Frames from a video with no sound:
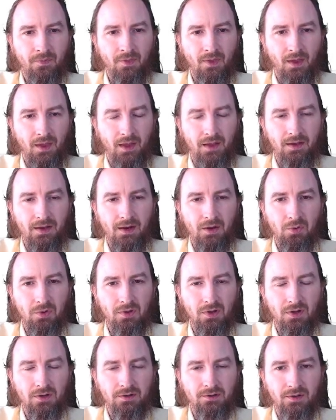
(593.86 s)
and now we're
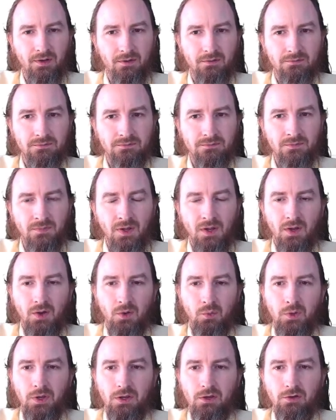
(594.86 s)
logged in.
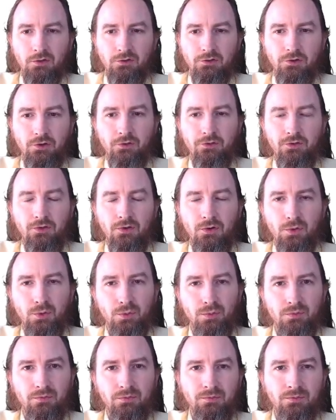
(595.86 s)
We could choose
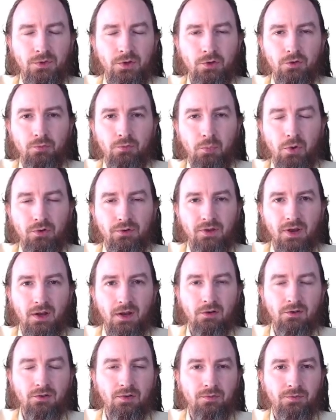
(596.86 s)
to use
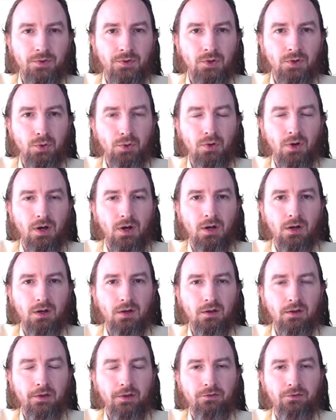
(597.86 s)
Portainer to view a
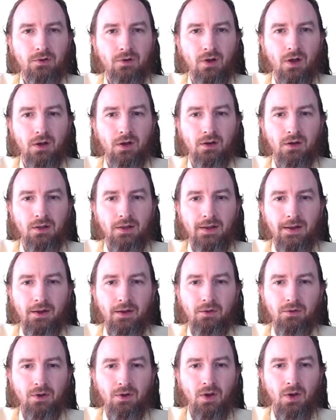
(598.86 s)
cluster on a
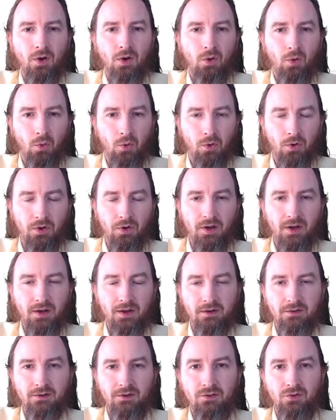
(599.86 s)
cloud or
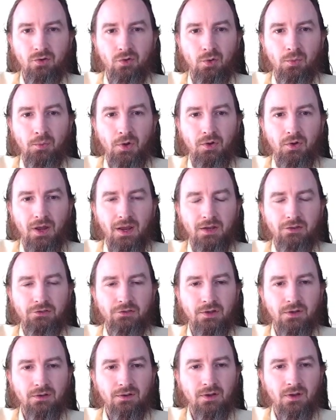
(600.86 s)
connected to a remote
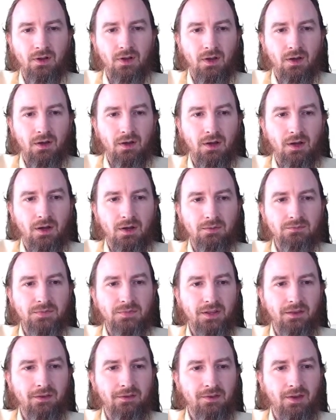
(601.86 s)
agent.
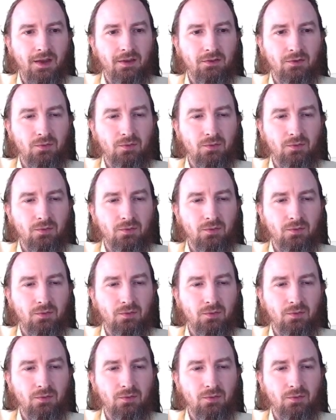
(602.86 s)
In this case,